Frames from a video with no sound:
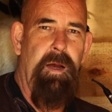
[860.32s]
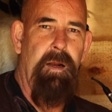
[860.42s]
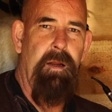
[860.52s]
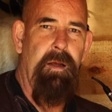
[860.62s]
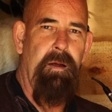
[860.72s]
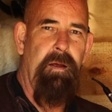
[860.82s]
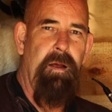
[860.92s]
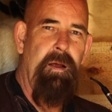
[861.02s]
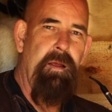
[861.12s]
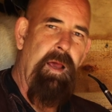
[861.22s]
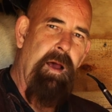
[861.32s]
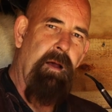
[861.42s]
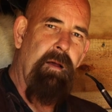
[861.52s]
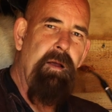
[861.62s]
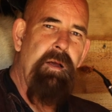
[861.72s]
And
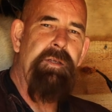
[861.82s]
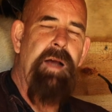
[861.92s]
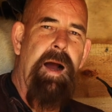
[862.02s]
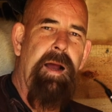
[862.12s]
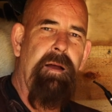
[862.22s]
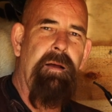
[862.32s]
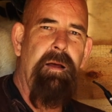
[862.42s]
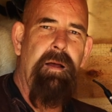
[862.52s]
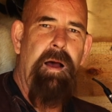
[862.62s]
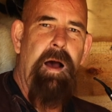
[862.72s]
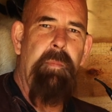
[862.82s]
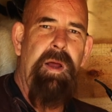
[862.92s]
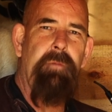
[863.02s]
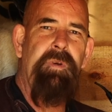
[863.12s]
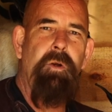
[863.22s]
yeah, Chaga, I
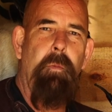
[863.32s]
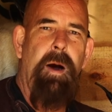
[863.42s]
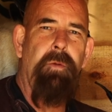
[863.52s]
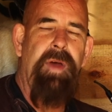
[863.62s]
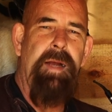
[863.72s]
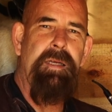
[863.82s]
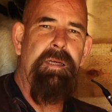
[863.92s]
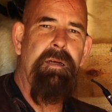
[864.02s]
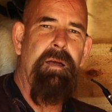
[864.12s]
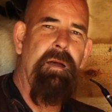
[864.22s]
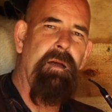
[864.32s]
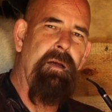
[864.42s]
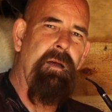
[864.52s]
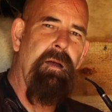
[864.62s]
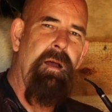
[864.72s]
made a video about that.
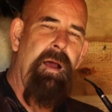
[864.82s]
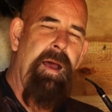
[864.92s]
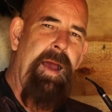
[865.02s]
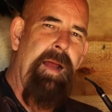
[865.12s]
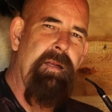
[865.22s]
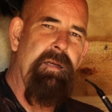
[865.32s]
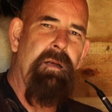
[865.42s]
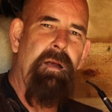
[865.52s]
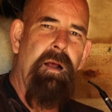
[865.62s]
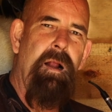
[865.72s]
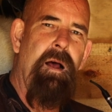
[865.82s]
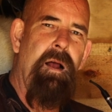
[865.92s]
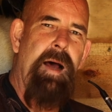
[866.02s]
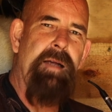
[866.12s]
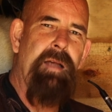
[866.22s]
And
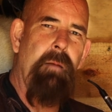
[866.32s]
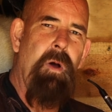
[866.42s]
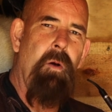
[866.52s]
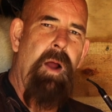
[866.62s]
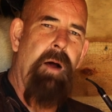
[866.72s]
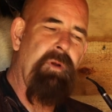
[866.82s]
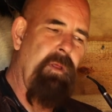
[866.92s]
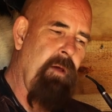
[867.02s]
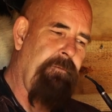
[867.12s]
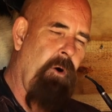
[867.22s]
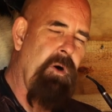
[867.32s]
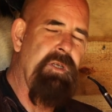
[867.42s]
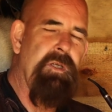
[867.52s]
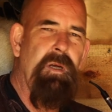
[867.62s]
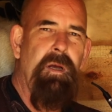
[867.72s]
last time I was out in the
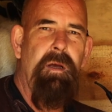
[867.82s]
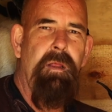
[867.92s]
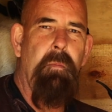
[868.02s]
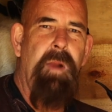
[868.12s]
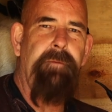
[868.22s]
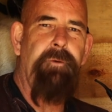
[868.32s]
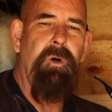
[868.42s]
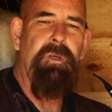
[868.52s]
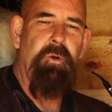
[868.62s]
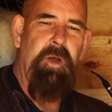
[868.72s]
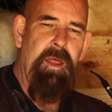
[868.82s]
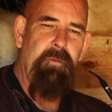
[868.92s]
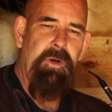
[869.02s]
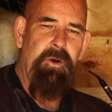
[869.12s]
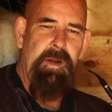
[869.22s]
forest, the Black Forest, together
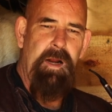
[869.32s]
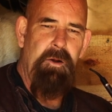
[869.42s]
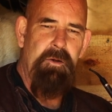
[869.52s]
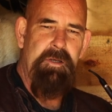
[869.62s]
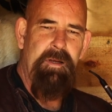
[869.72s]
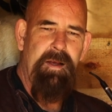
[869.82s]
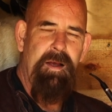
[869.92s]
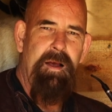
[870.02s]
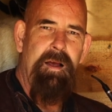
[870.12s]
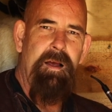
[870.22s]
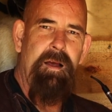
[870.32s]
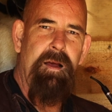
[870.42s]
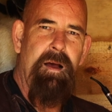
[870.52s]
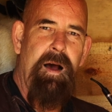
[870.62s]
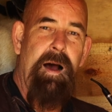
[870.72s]
with Cornelius,
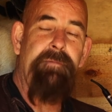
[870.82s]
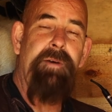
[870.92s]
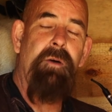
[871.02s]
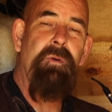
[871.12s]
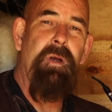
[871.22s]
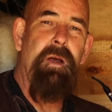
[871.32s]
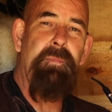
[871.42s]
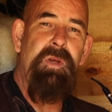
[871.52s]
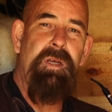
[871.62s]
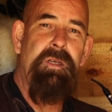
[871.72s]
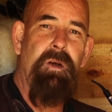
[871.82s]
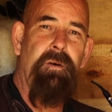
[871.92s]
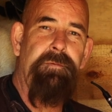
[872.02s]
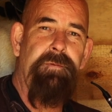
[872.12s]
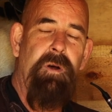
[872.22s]
I found a piece
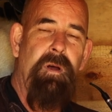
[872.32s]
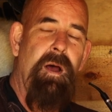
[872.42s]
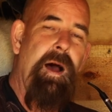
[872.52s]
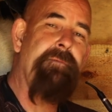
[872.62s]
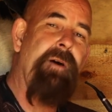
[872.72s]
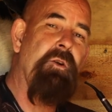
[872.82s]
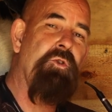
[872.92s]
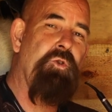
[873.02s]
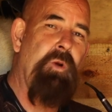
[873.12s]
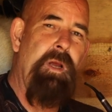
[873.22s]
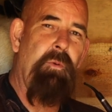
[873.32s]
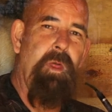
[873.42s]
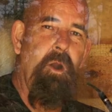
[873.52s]
of I found a tree with a